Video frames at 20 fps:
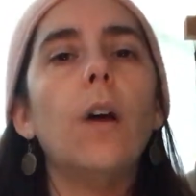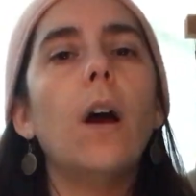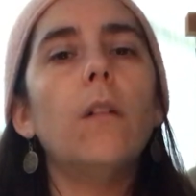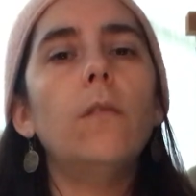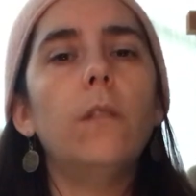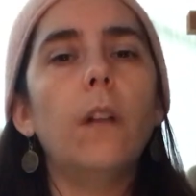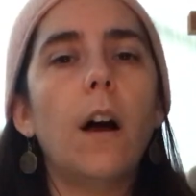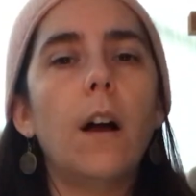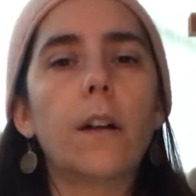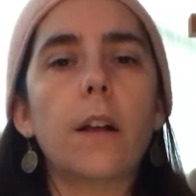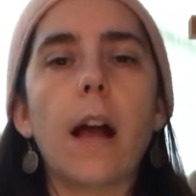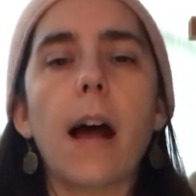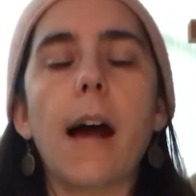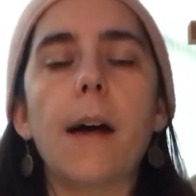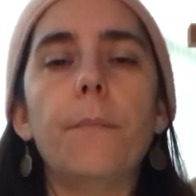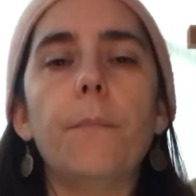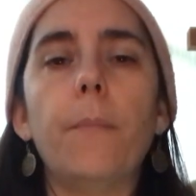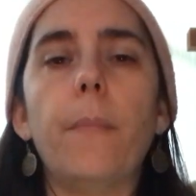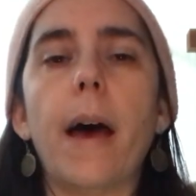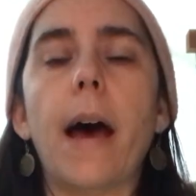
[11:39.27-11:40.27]
Long
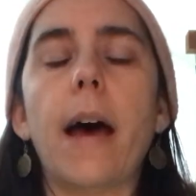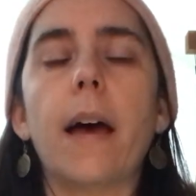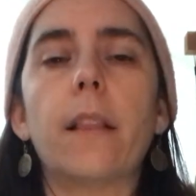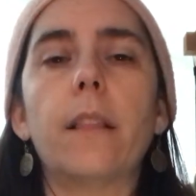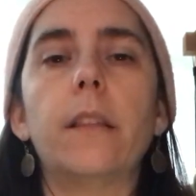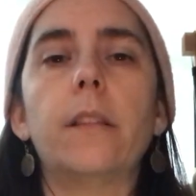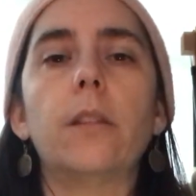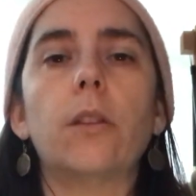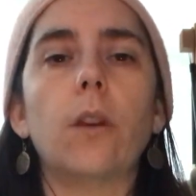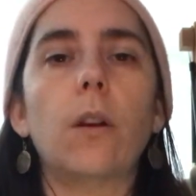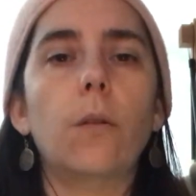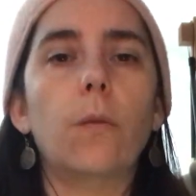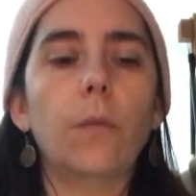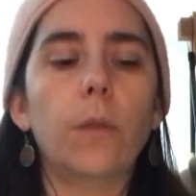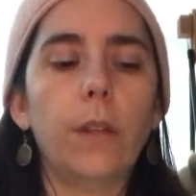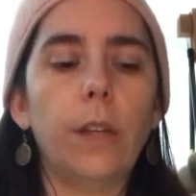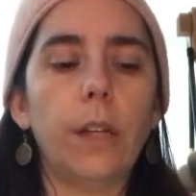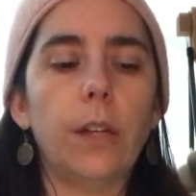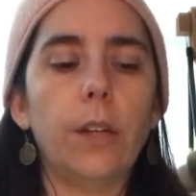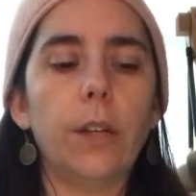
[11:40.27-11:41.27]
hot baths are
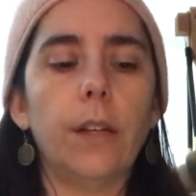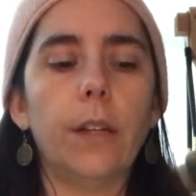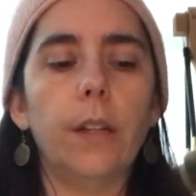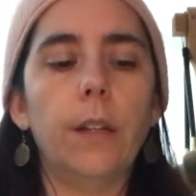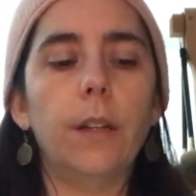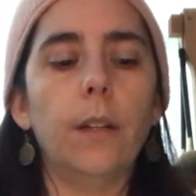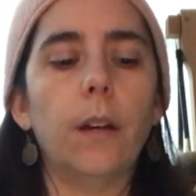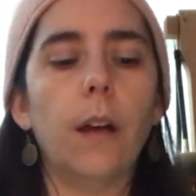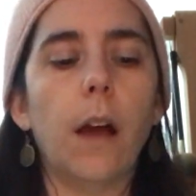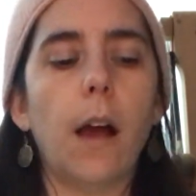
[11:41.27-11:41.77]
really good.